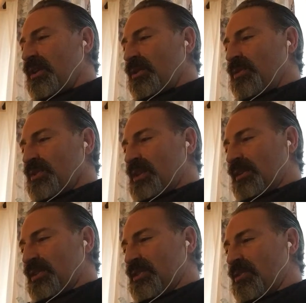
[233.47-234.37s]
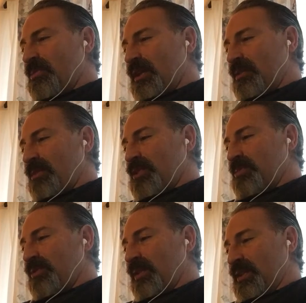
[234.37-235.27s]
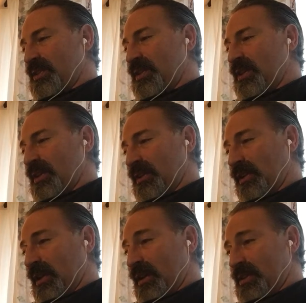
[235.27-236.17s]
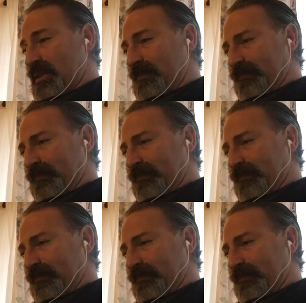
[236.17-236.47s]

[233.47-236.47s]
who does not discriminate much between sea and lakes,